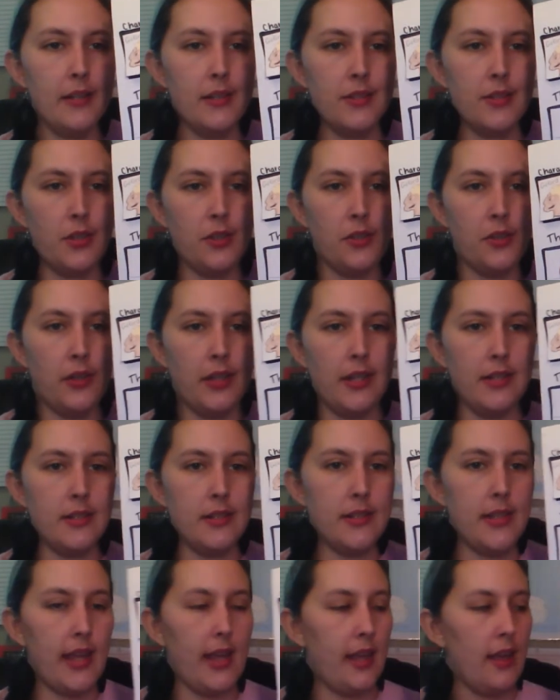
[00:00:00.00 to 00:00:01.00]
So you can
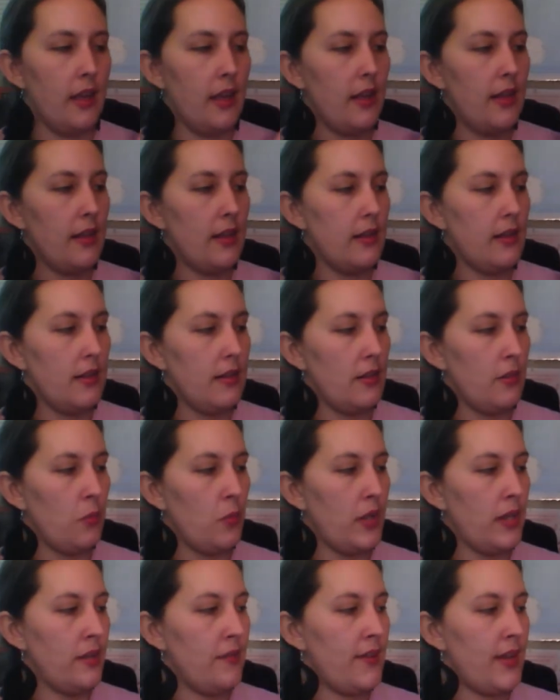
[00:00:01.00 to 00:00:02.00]
see
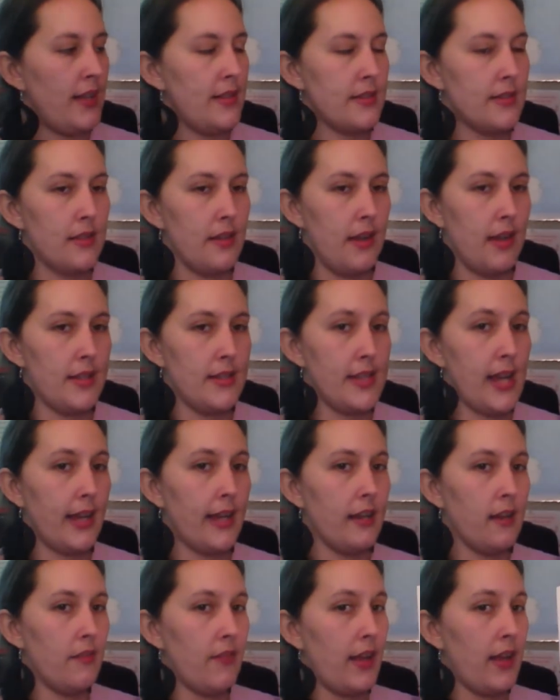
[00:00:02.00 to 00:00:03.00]
one event, a
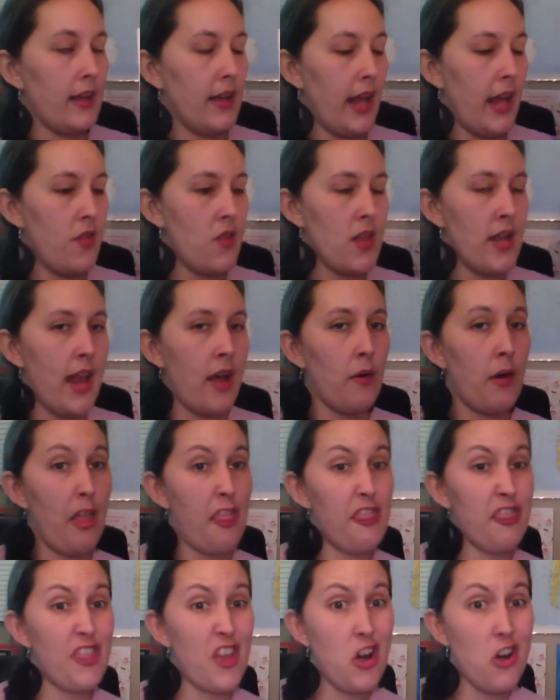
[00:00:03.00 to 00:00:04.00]
second event, and then now a
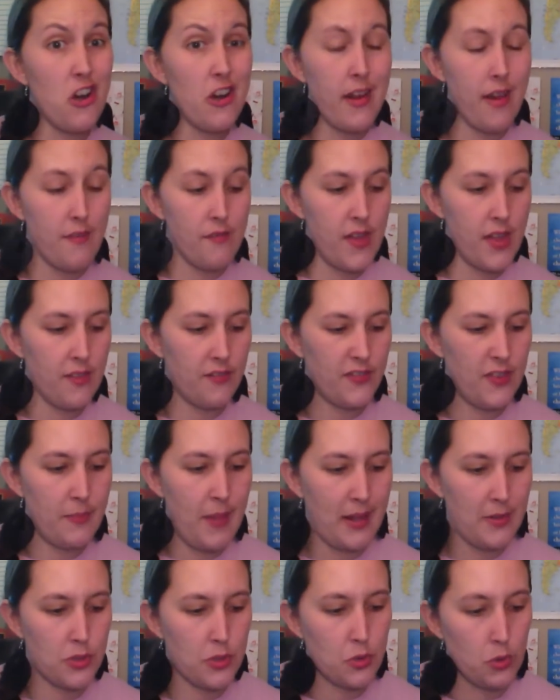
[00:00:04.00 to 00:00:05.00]
third event from
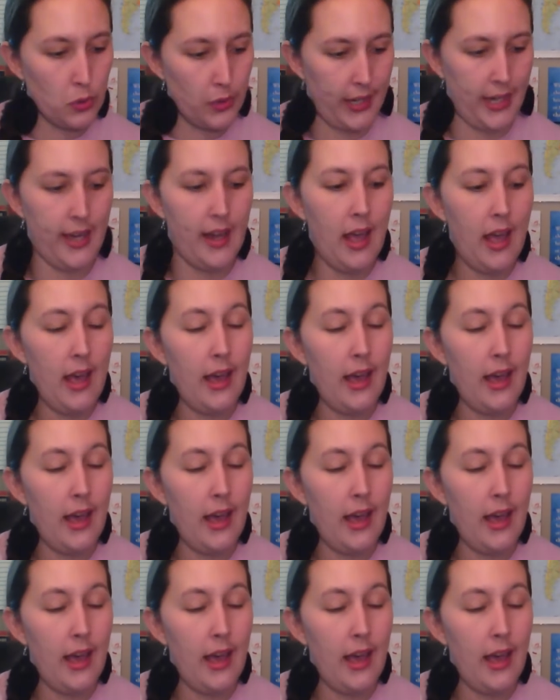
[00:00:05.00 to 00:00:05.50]
that story.